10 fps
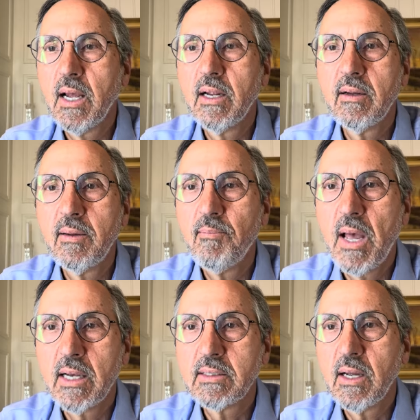had a
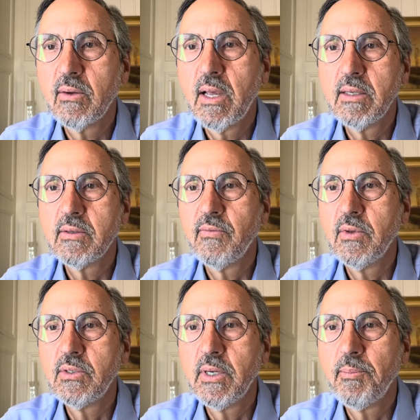maxed out case
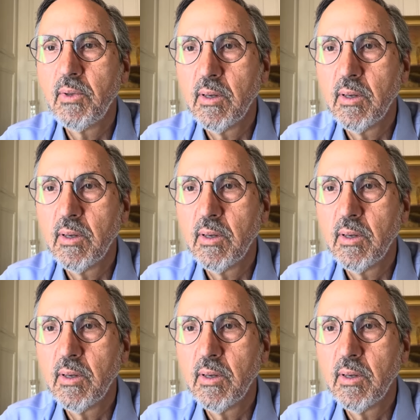of the chip